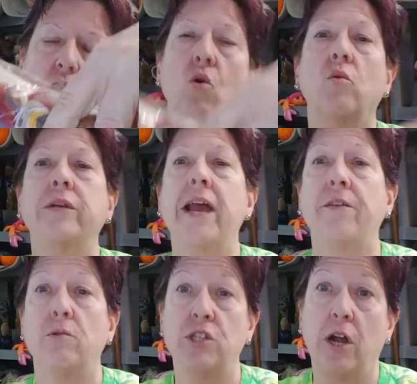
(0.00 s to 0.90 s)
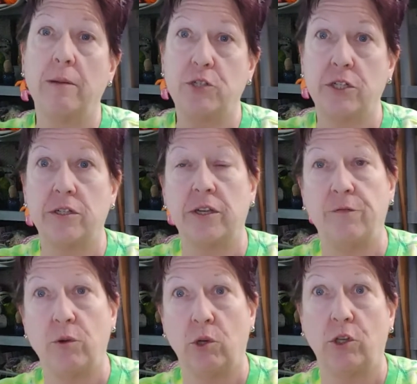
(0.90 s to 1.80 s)
Oh yeah, there was an option
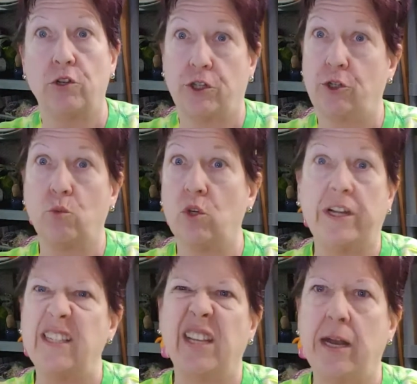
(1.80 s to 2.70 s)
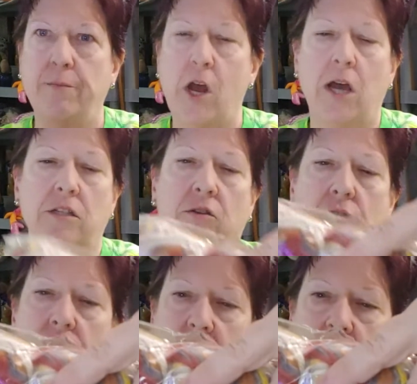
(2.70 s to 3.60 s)
if you were allergic to wool. I said I'm not. So
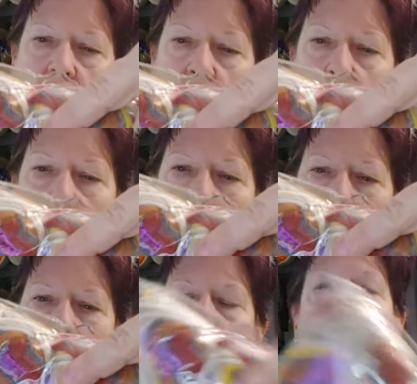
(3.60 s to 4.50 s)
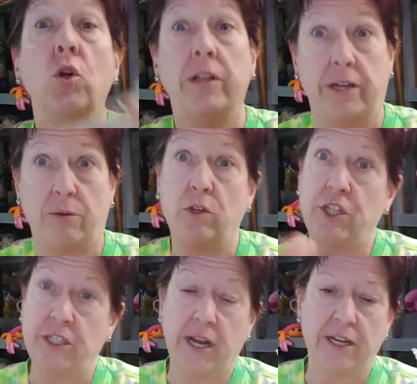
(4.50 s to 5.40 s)
this may have wool in it,
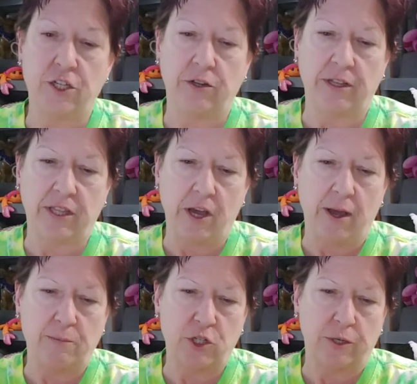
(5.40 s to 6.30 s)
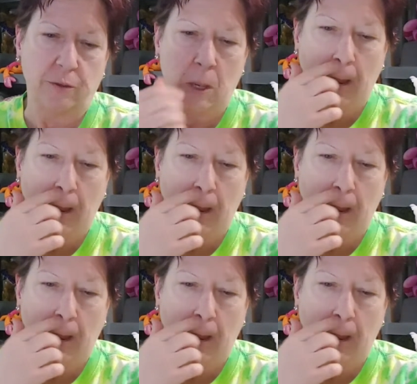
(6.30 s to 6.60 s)
which is nice. You get the option.